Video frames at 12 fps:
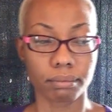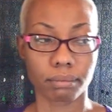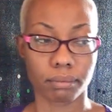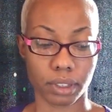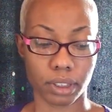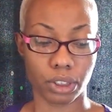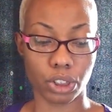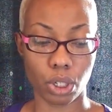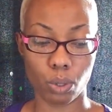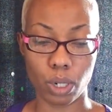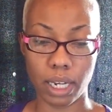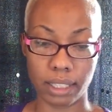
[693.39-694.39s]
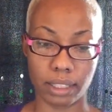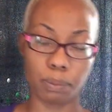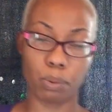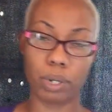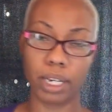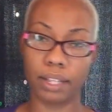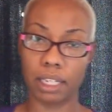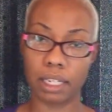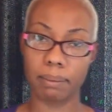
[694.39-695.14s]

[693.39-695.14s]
So at this point, I think I'm going to